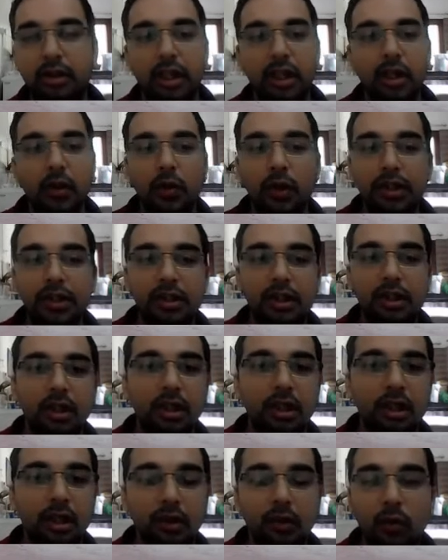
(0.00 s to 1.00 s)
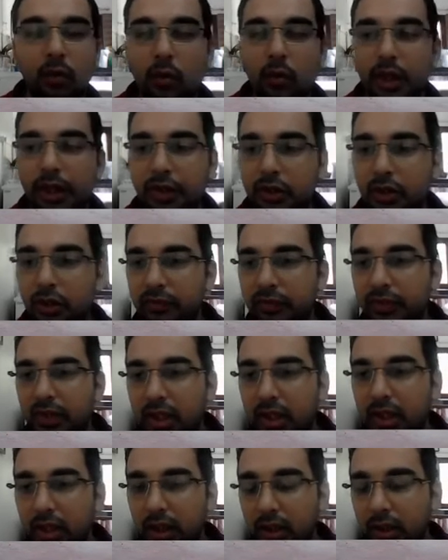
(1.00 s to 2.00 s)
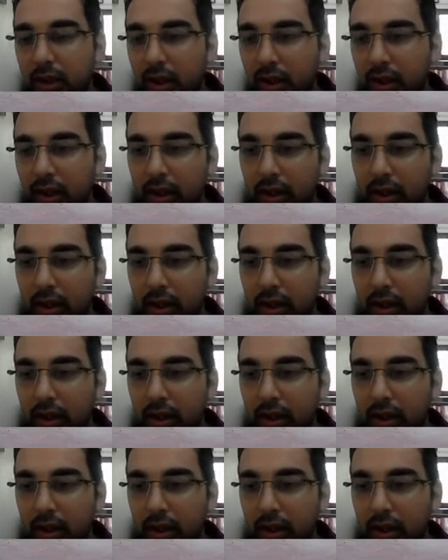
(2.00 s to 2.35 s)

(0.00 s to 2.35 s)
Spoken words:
KOH, OH of the